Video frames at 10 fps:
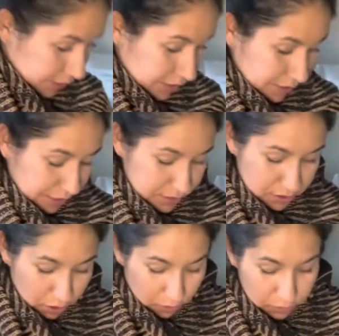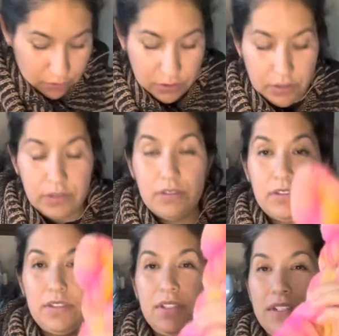that's called
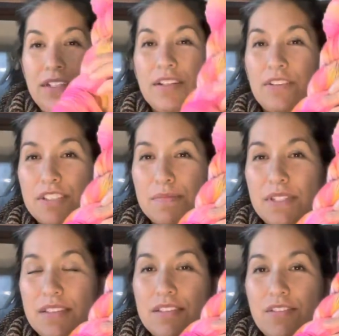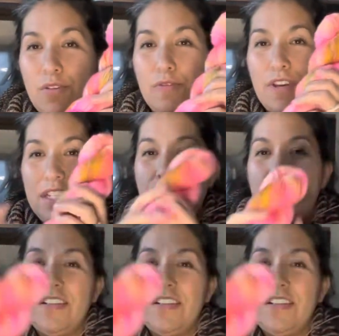Christmas is So Fetch